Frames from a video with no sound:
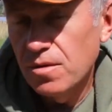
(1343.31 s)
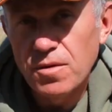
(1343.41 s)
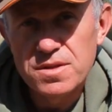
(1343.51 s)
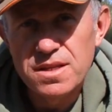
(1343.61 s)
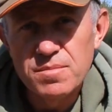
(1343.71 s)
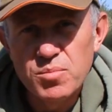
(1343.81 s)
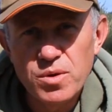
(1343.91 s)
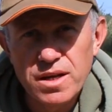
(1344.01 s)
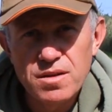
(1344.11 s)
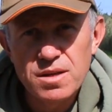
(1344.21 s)
obviously the
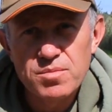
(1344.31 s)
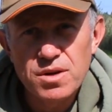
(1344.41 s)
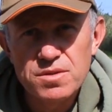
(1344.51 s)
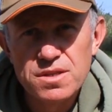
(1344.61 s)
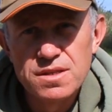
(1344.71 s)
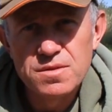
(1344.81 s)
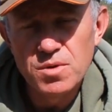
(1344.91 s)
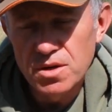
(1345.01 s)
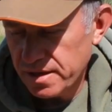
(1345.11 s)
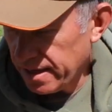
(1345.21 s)
boilie only approach is
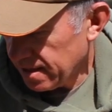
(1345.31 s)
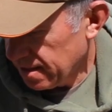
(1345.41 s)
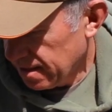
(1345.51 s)
working.